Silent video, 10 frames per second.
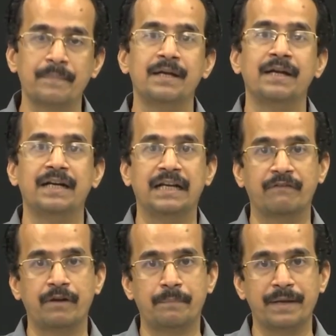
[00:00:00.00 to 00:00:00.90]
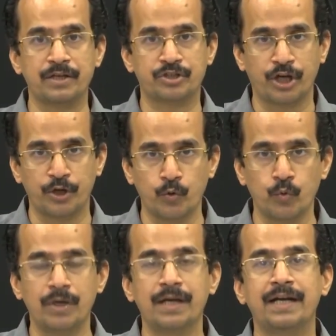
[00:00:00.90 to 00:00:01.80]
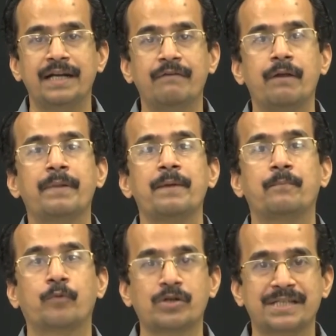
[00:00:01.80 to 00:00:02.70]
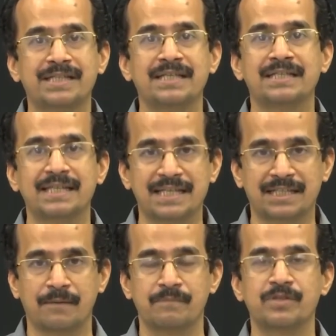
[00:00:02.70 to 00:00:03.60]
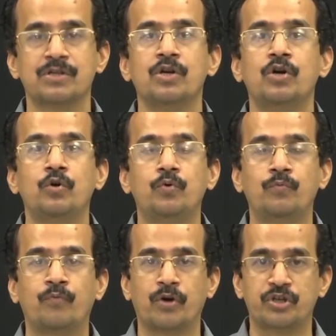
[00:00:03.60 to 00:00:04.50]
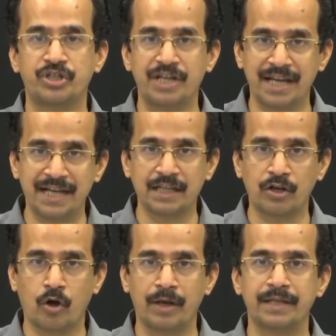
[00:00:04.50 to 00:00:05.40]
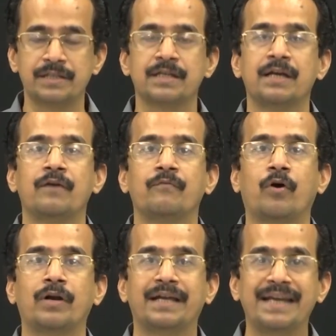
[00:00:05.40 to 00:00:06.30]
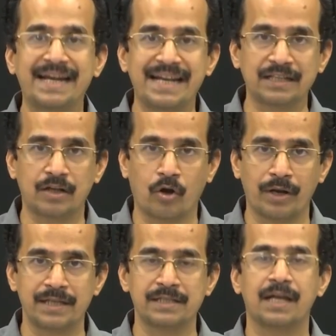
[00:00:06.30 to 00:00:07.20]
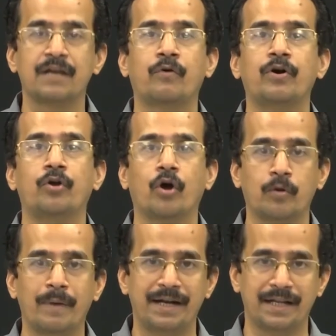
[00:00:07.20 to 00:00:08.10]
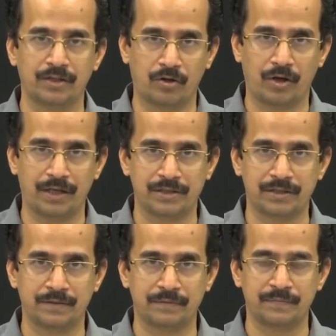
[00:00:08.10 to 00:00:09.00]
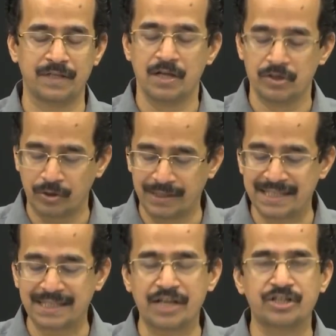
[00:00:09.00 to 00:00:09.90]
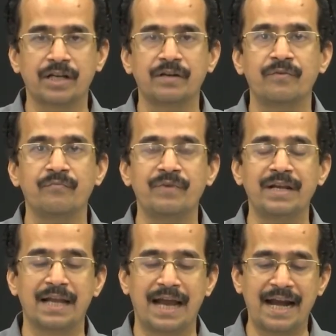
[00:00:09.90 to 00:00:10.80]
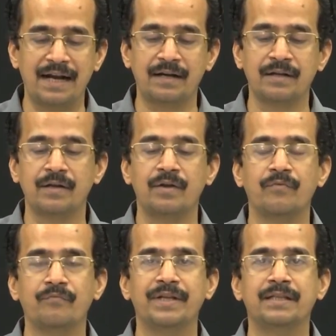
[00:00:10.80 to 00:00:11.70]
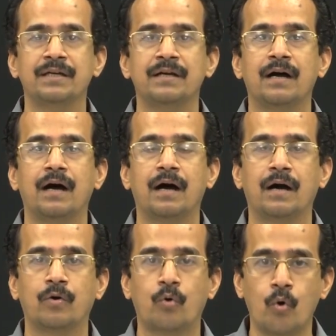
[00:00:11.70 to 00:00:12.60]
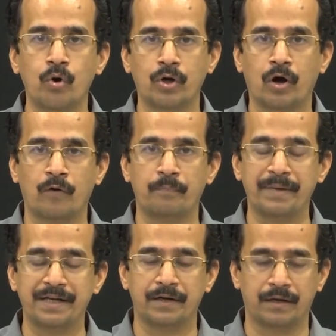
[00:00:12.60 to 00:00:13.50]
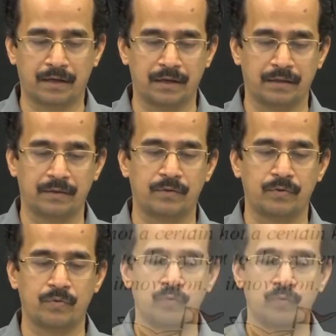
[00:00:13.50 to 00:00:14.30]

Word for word: So, this session we will end with a quote of Peter Drucker, who said that what all successful entrepreneurs I have met have in common is not a certain kind of personality, but a commitment